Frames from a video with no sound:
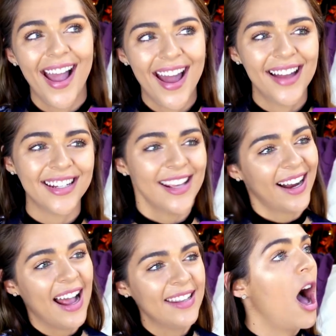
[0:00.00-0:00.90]
And yeah,
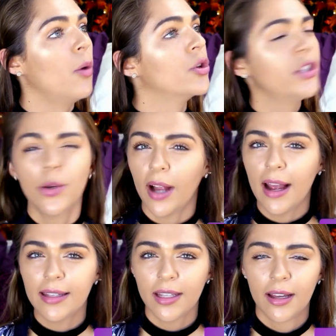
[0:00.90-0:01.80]
guys, I will see you
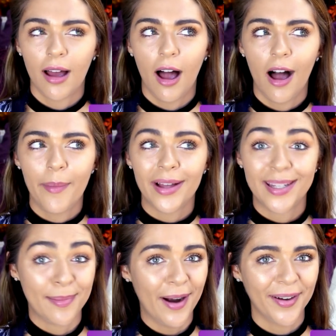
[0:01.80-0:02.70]
guys um
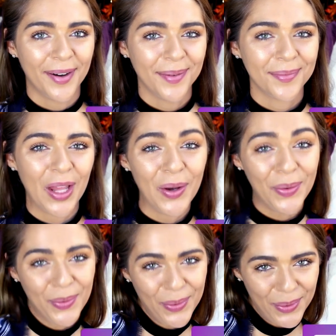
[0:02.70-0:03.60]
tomorrow.
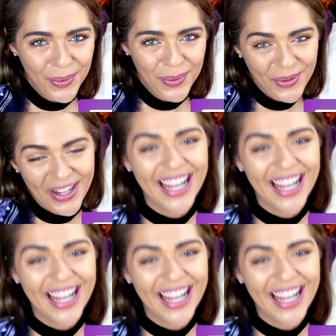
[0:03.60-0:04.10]
Ooh.